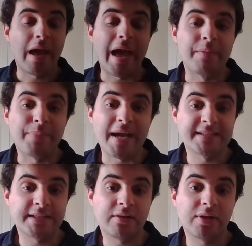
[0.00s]
And
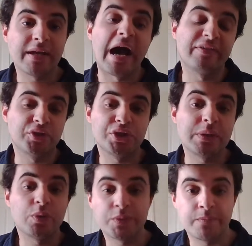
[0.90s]
basically, after she
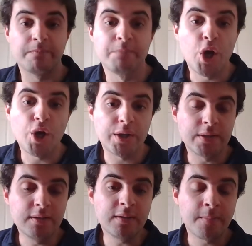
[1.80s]
was
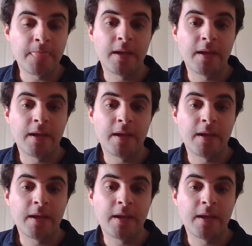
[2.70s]
murdered,